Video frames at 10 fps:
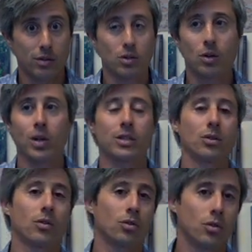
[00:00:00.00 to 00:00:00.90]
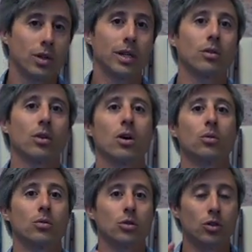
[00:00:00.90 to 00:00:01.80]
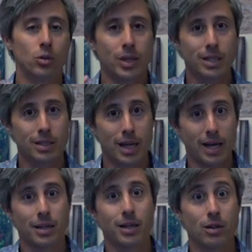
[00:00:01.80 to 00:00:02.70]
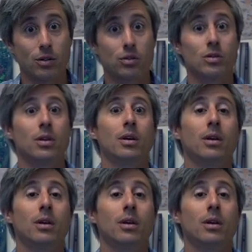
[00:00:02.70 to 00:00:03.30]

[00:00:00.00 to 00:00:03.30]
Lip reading: So that's a 30-year loan due in 10 years